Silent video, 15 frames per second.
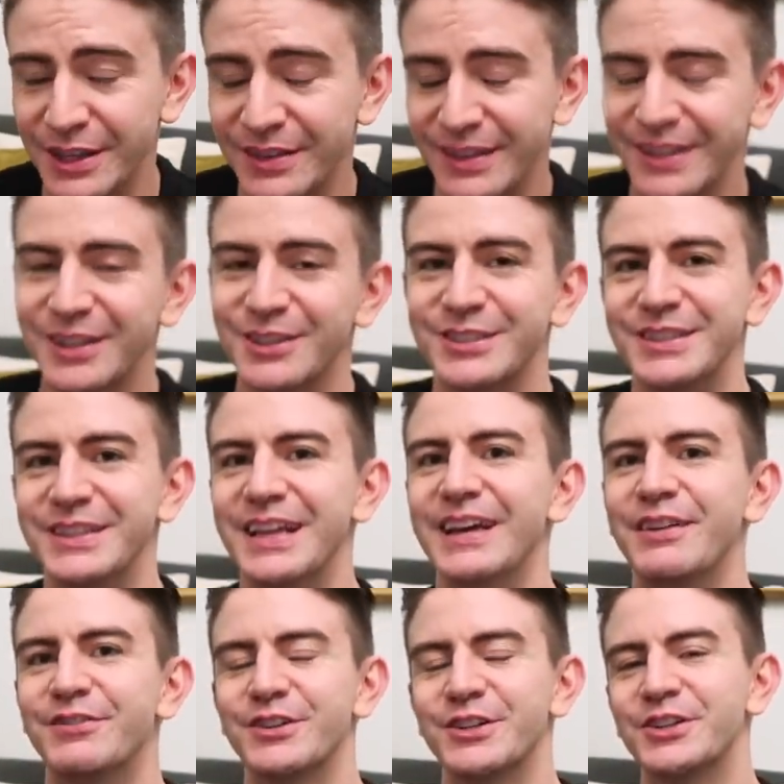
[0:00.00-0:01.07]
I think I was in
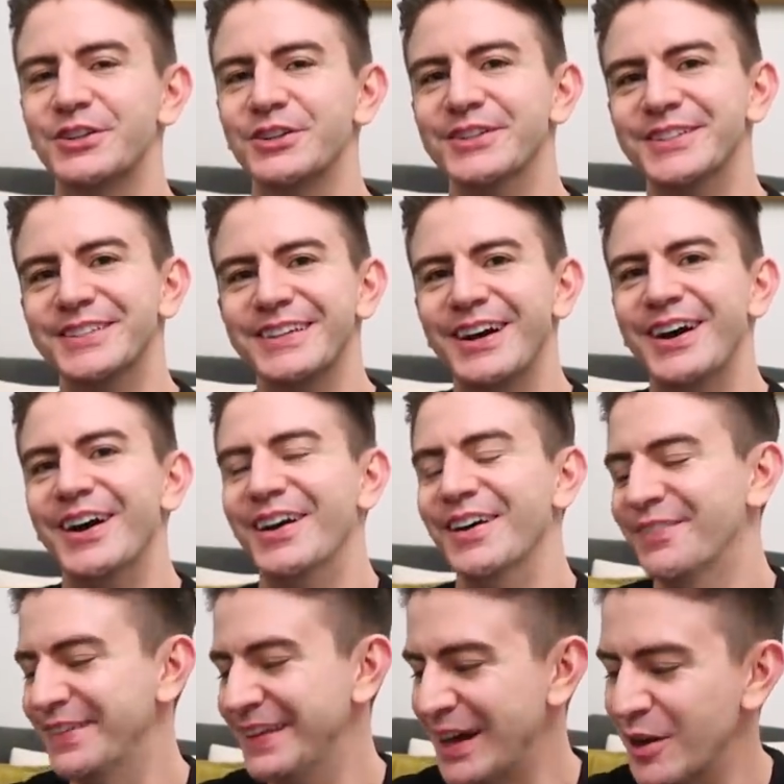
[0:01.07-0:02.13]
there for a good
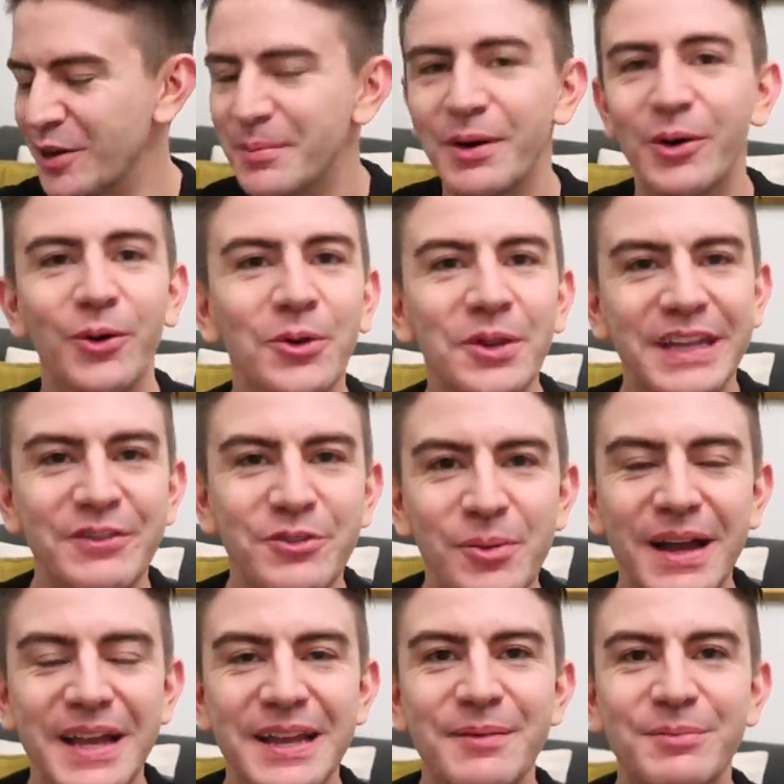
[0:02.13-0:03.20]
half an hour. But all the
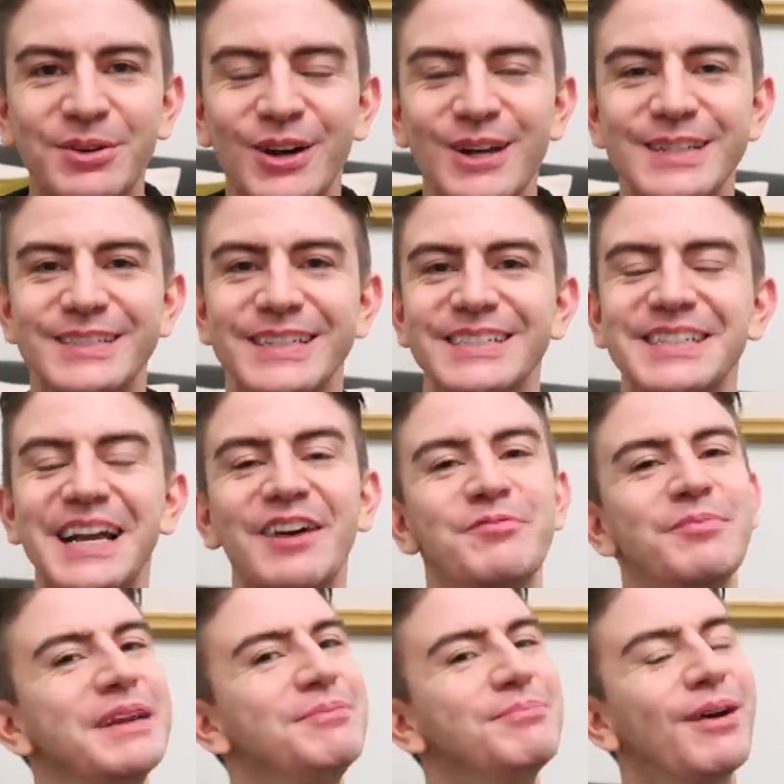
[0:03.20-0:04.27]
giveaway prizes have
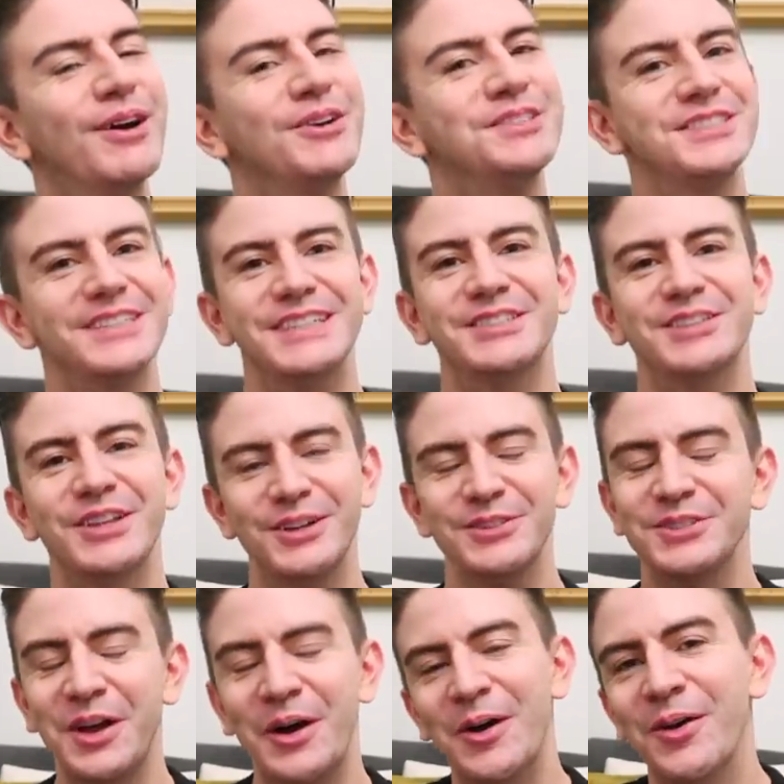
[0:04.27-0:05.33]
been posted, so
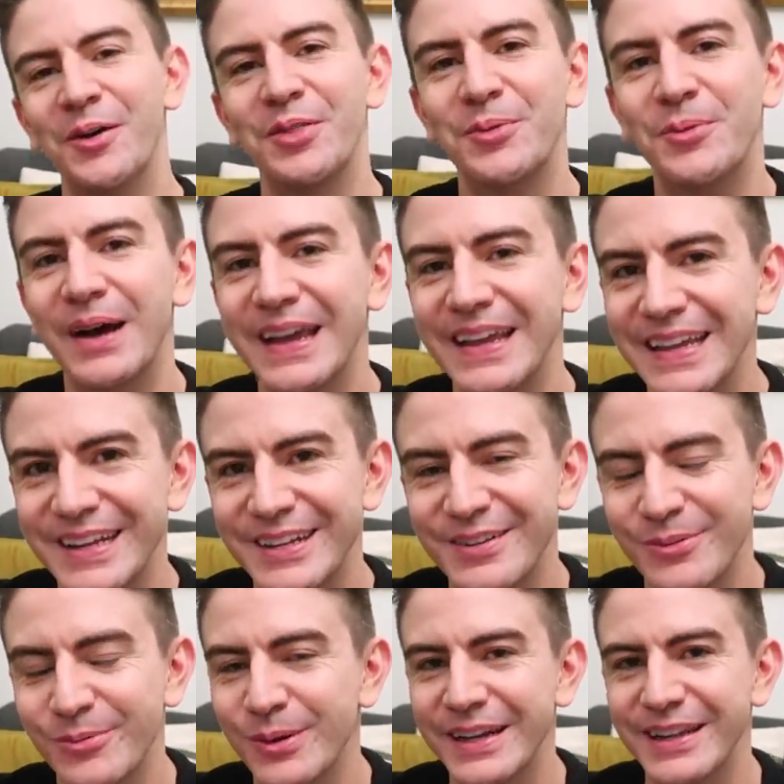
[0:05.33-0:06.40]
those are on the way to
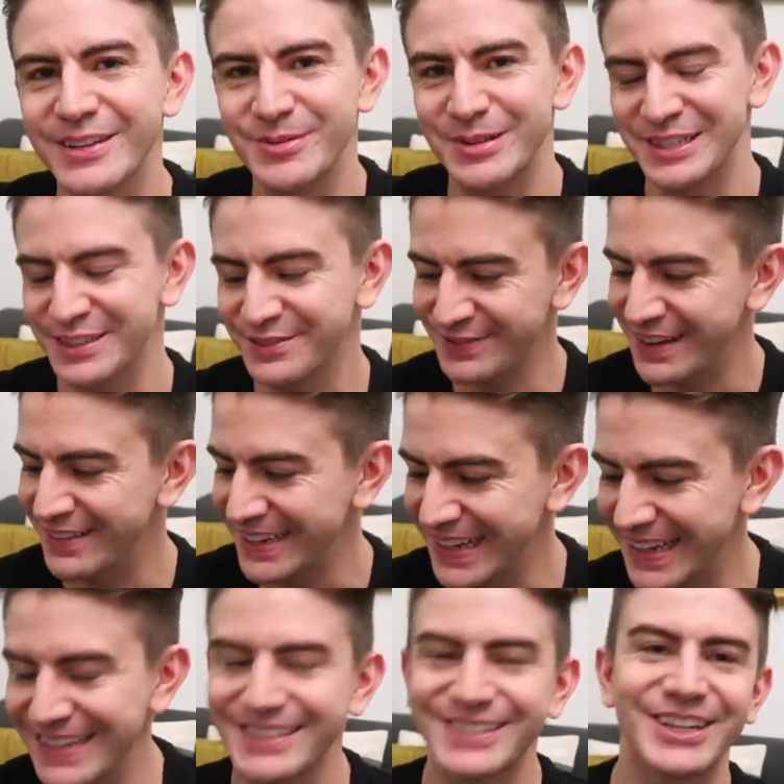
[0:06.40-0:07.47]
the winners, which is very
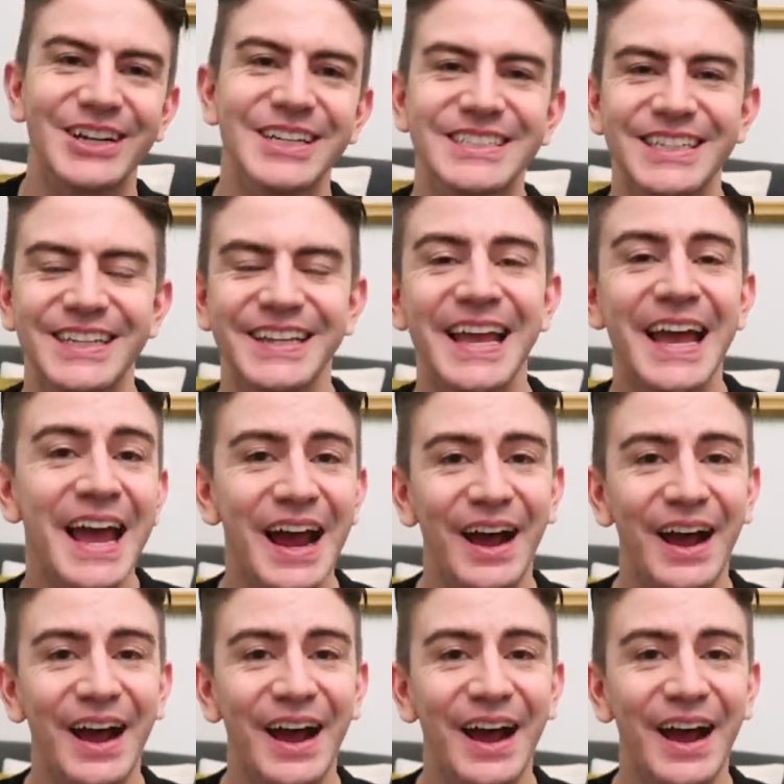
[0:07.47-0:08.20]
exciting.